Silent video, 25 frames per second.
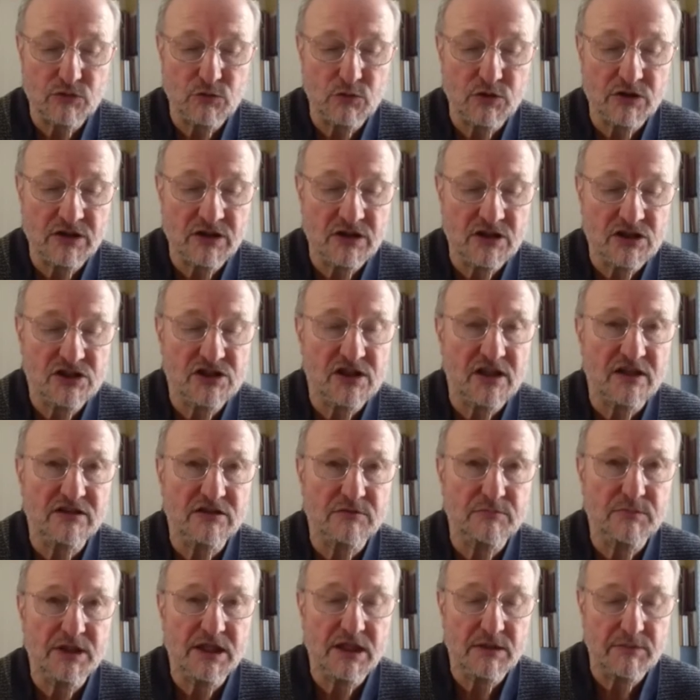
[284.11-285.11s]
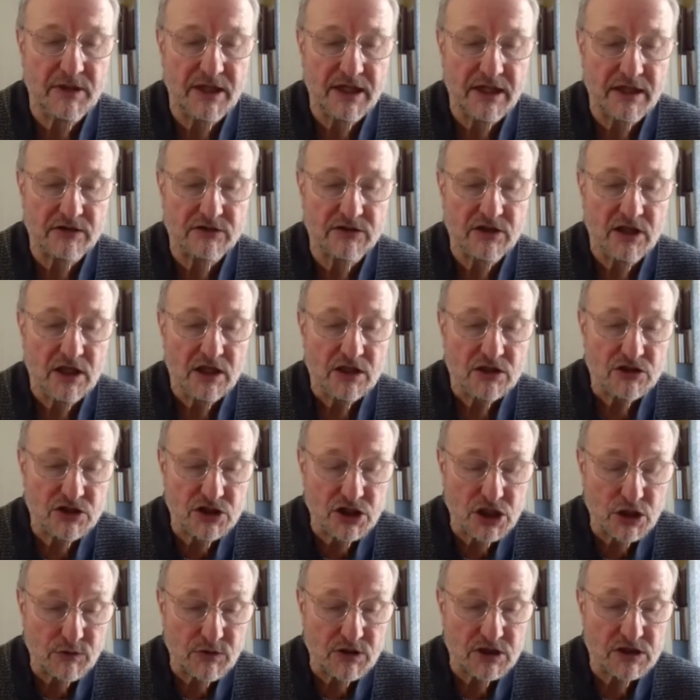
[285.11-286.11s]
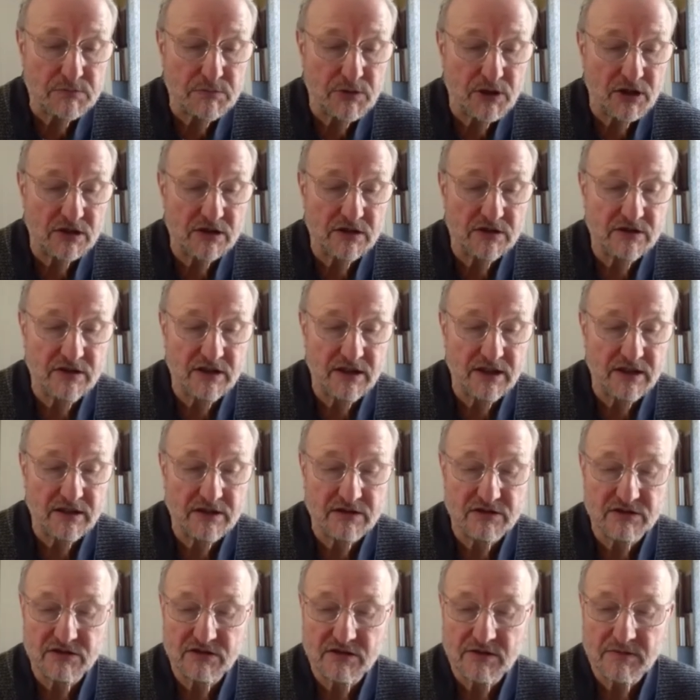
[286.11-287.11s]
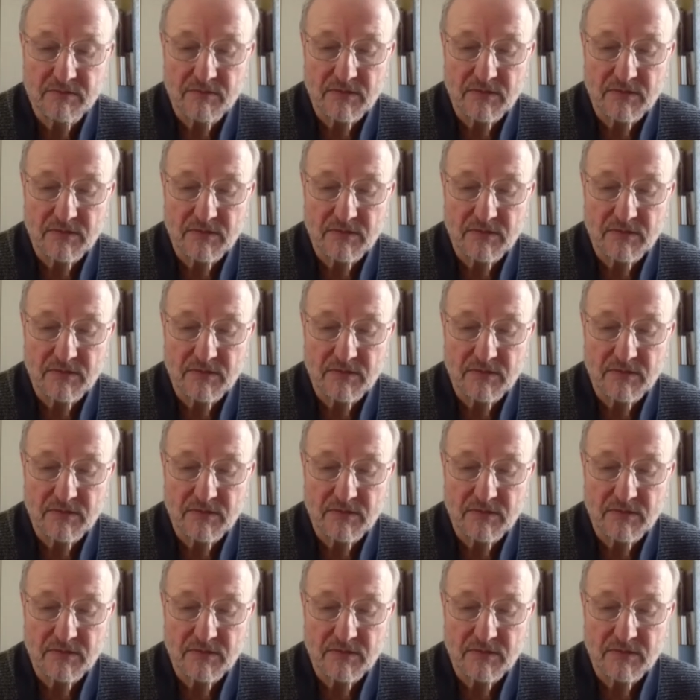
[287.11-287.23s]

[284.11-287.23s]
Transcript: wouldn't just be about Jewish politics,